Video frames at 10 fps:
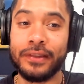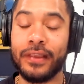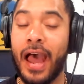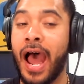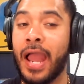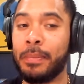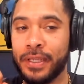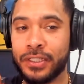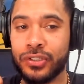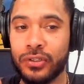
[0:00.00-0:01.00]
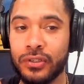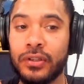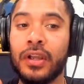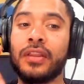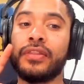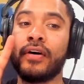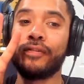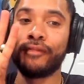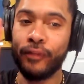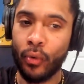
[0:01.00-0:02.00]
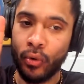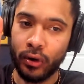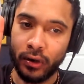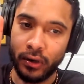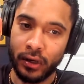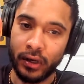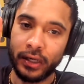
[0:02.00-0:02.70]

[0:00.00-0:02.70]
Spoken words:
is I pictured the 4